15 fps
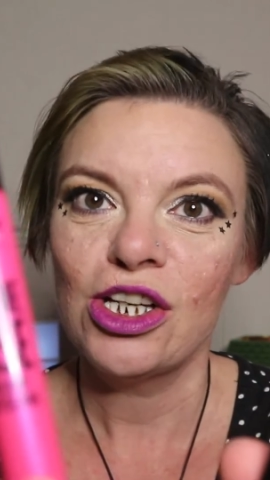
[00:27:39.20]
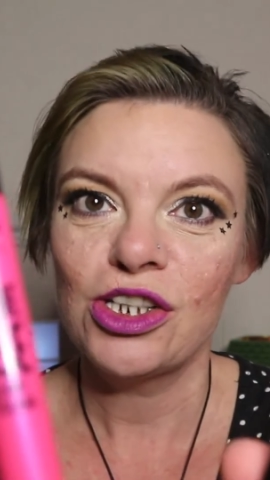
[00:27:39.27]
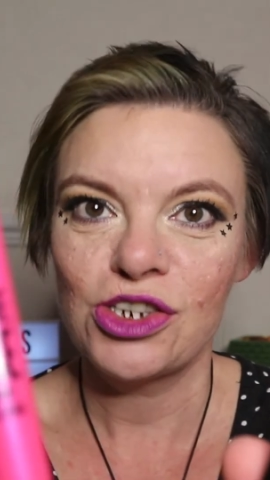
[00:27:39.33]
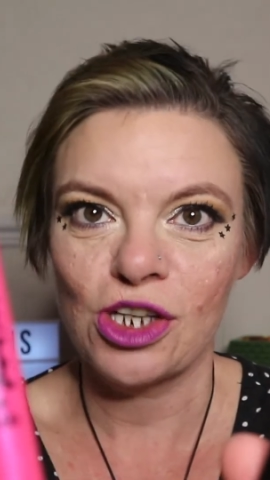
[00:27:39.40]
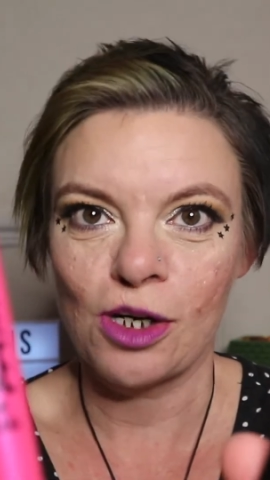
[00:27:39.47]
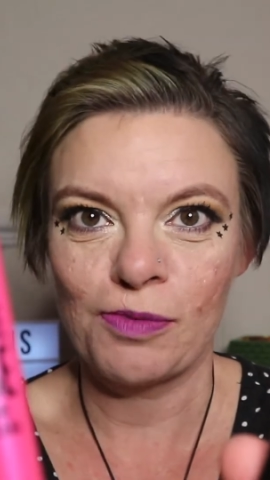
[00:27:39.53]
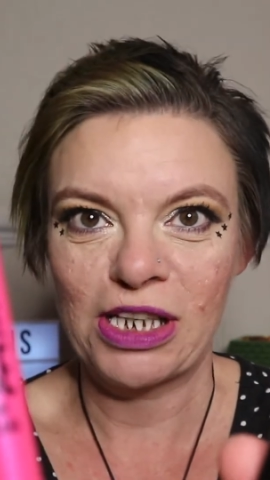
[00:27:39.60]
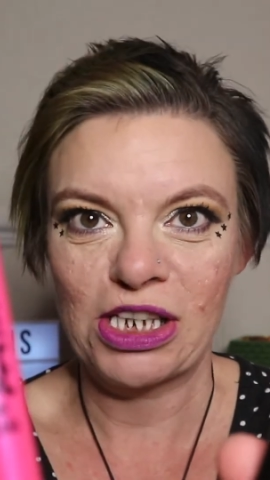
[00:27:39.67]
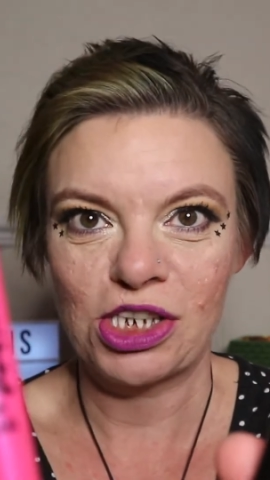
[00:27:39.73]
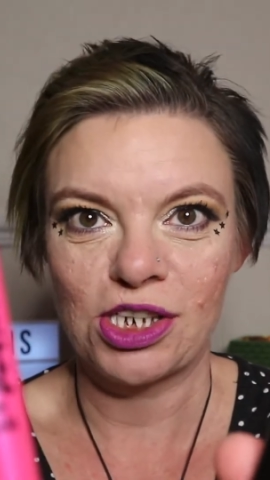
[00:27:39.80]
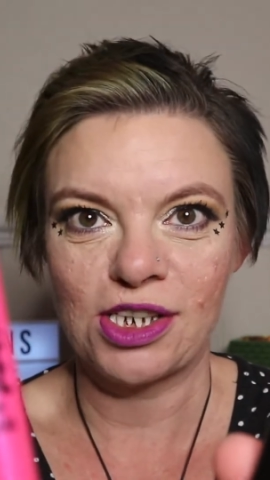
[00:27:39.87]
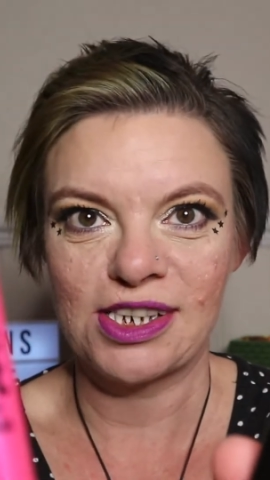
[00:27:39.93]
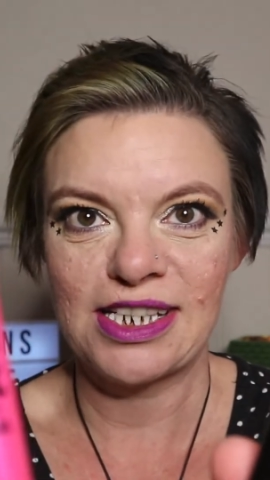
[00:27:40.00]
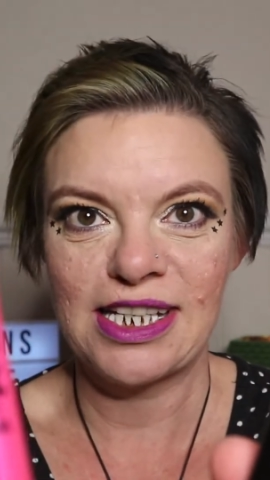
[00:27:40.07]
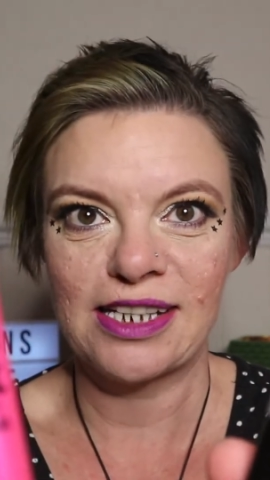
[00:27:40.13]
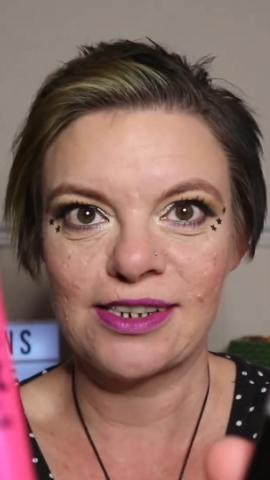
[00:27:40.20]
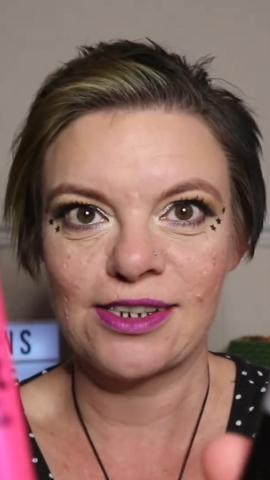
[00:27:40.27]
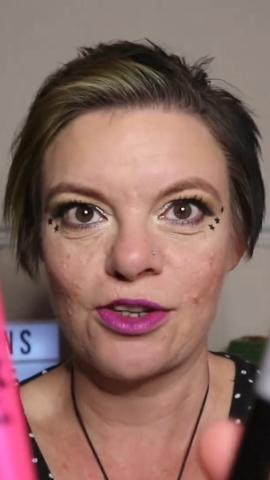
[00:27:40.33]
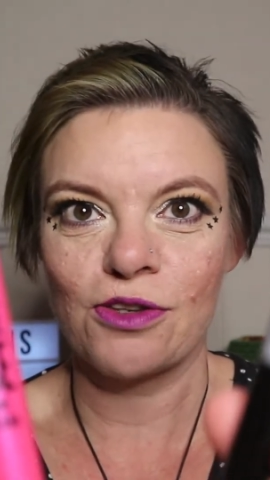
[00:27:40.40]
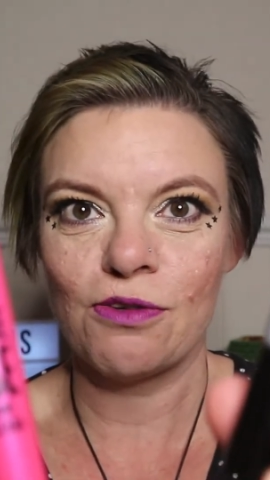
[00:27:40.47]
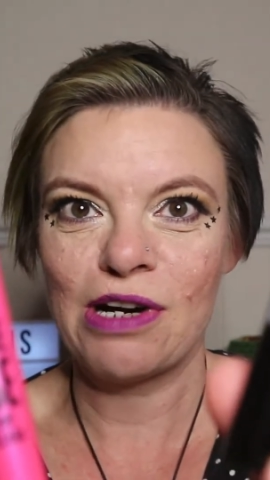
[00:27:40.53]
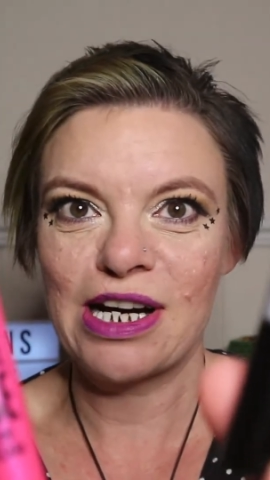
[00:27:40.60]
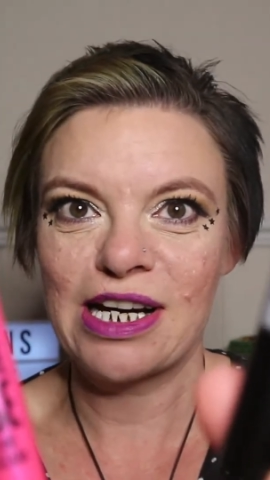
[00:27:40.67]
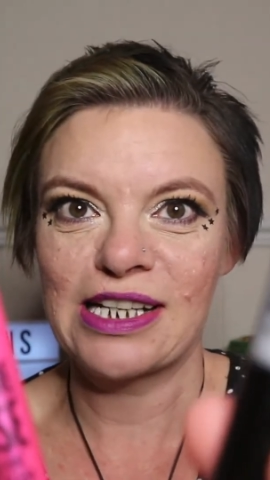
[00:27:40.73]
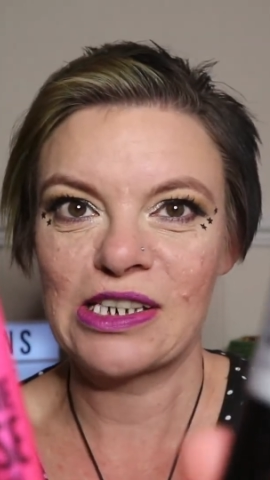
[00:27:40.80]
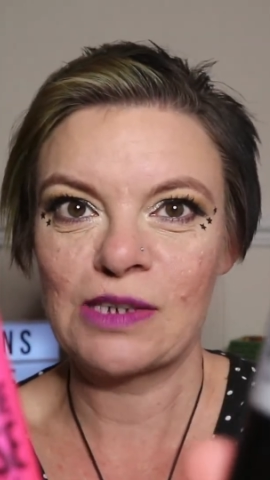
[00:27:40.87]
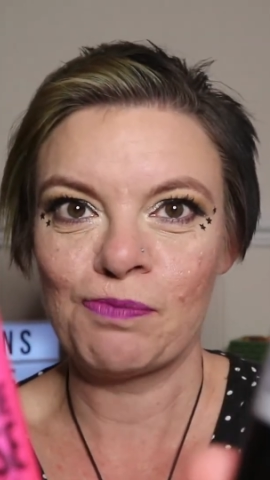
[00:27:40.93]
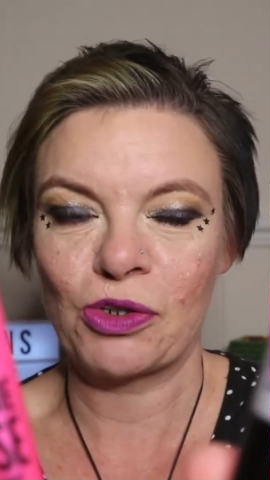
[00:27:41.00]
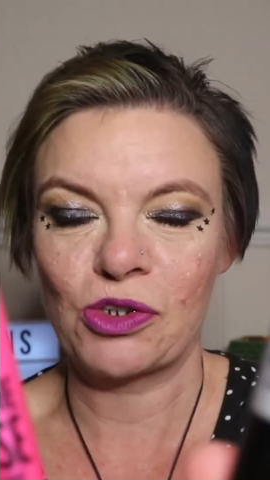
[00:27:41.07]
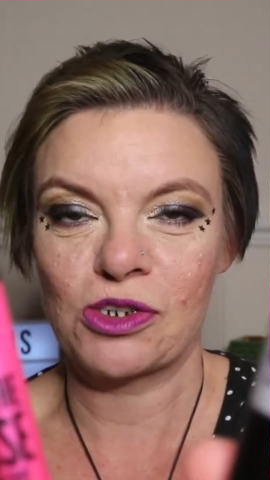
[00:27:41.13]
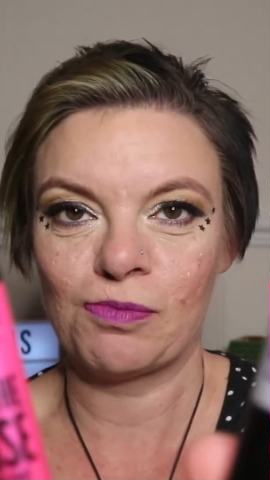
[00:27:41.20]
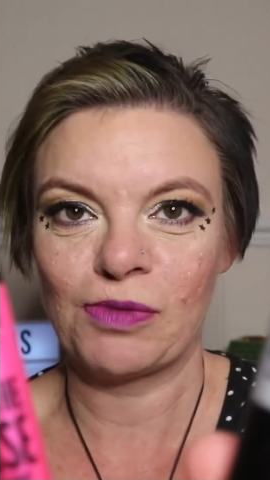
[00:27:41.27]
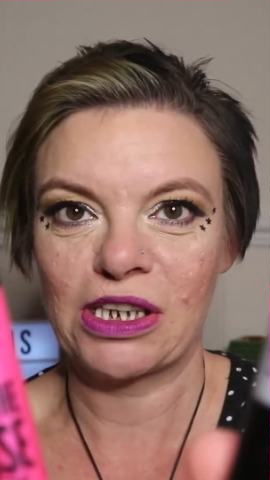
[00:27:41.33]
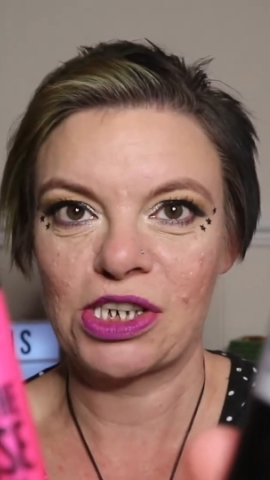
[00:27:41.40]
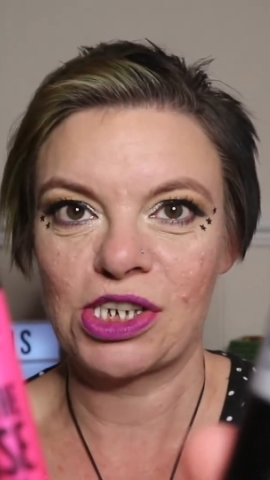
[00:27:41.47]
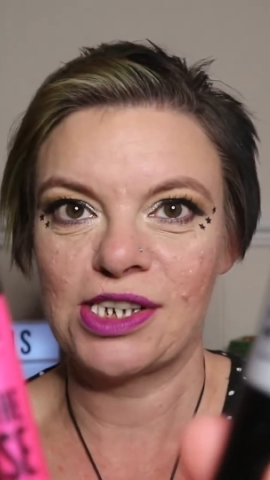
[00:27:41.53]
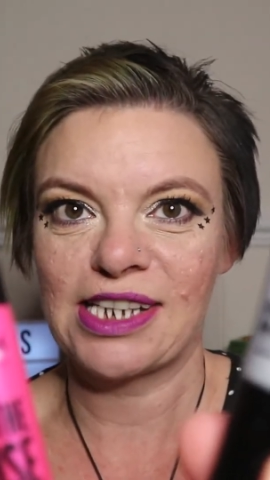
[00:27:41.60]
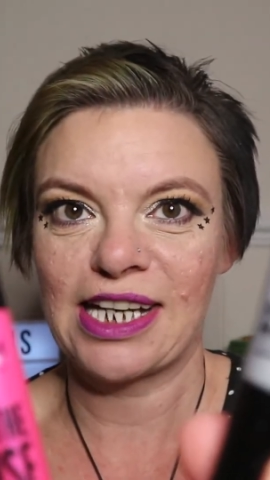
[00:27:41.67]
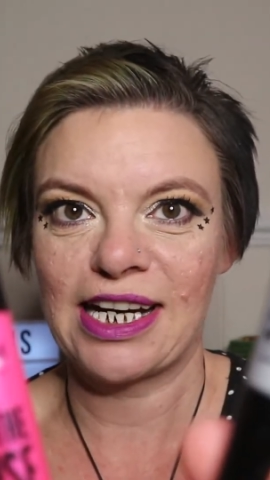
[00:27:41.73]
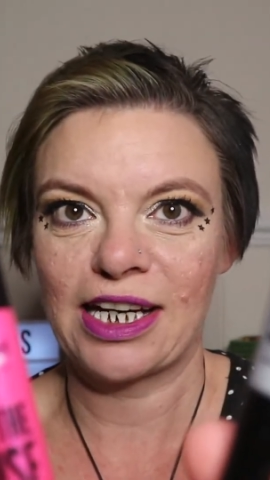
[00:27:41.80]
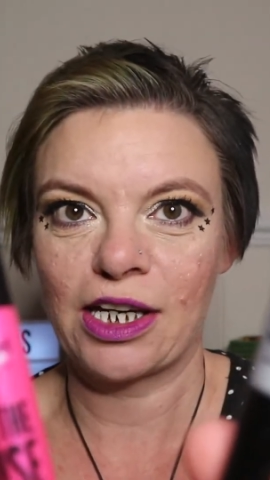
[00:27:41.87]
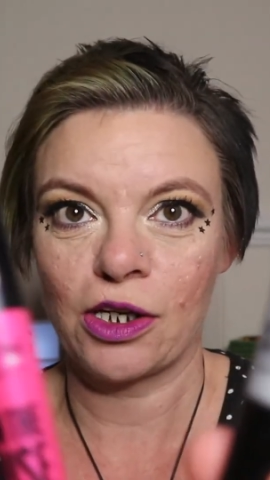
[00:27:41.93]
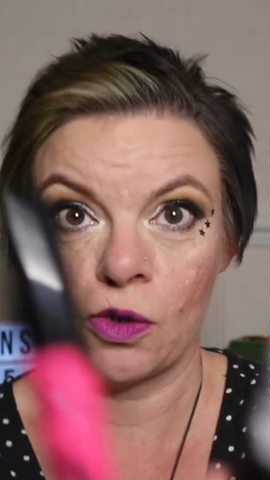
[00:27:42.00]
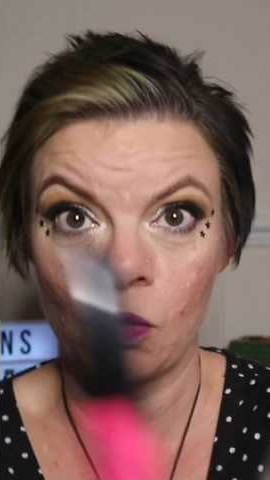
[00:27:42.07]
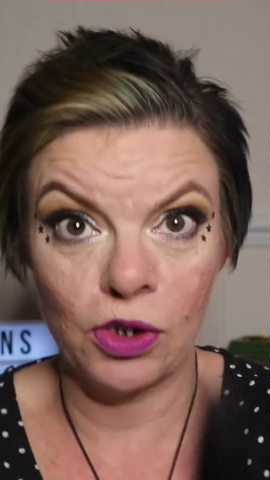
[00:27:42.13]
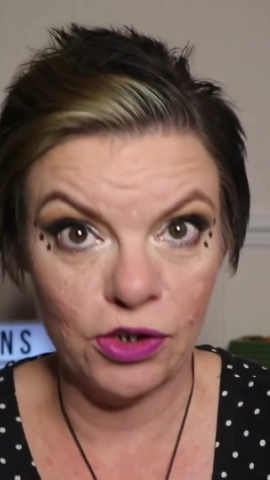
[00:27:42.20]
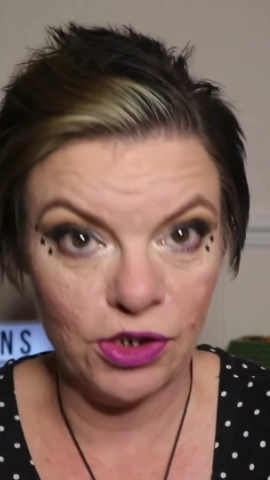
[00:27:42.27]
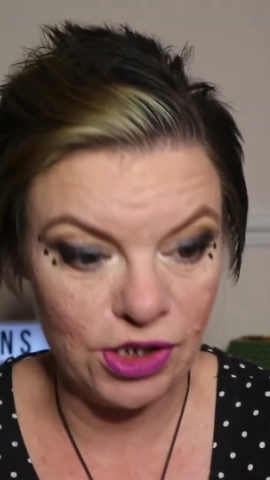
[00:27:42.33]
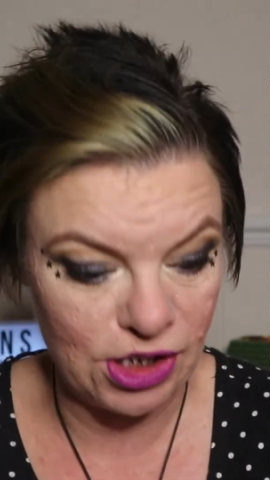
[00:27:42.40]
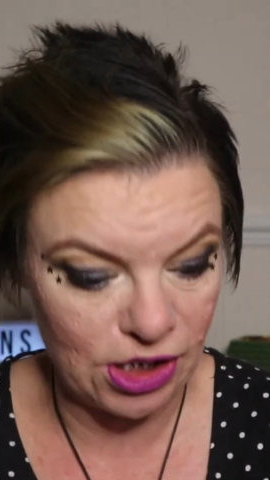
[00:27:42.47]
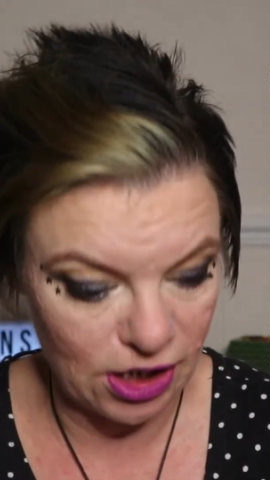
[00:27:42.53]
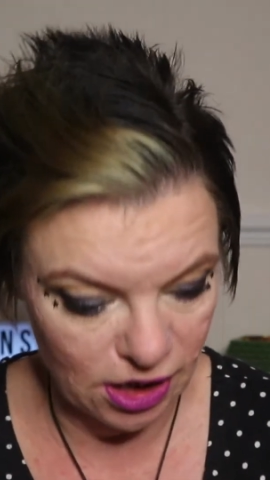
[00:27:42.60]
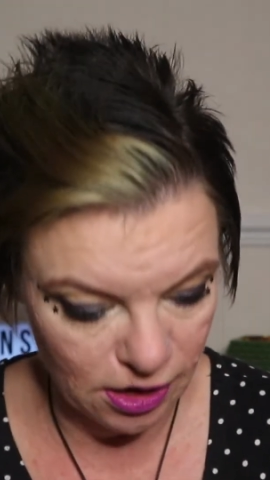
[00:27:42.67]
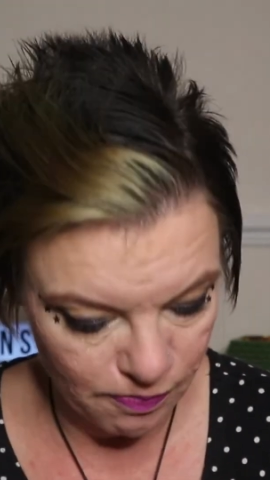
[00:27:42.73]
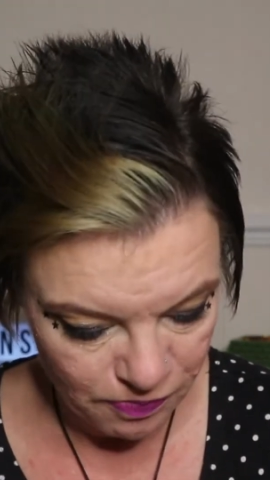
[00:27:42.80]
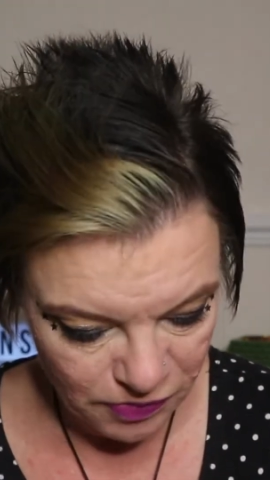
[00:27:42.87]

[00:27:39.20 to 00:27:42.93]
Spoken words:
Top lashes, NYX on the Rise. Bottom lashes, Ico London.